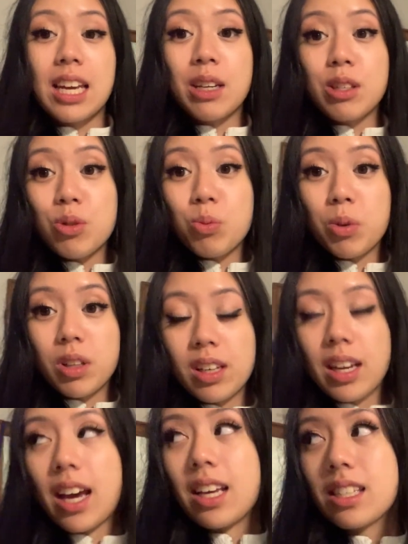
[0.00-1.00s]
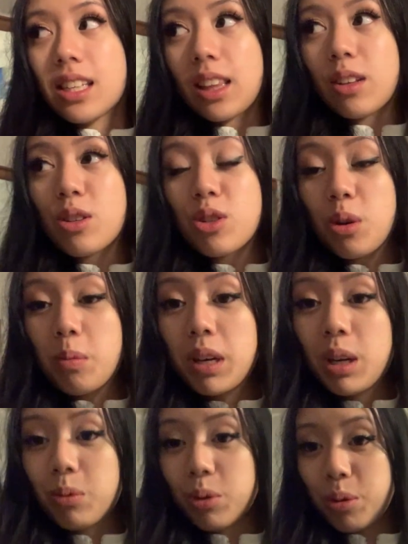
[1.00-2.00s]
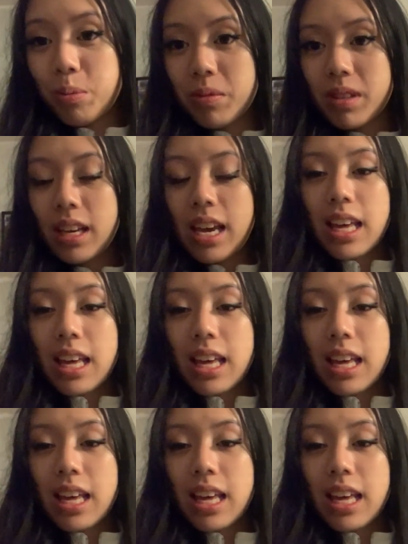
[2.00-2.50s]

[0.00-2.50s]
and it's really nice. Like there's so many rooms.